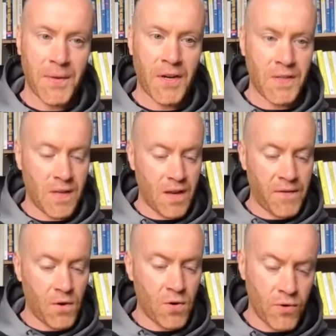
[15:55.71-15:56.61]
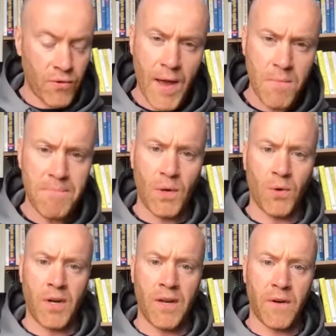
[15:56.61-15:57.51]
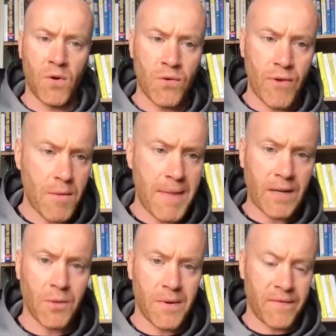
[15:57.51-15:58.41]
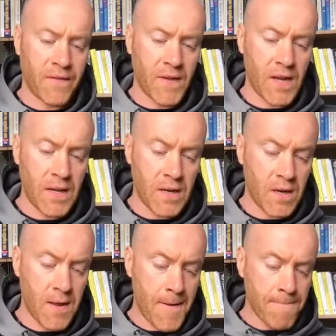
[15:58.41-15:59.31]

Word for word: because if you're going around bloated, if you're going around backed up, if you're feeling